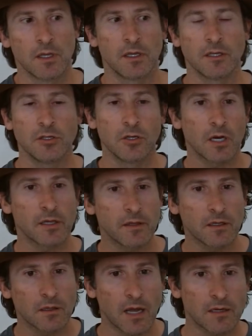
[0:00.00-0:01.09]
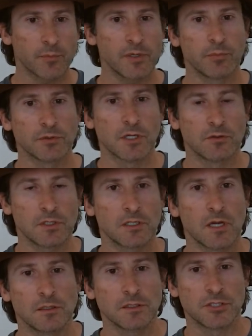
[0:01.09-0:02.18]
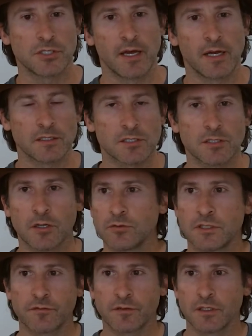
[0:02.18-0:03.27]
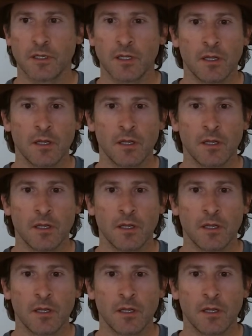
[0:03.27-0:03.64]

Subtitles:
And, I think a lot of people don't acknowledge that. It's no different.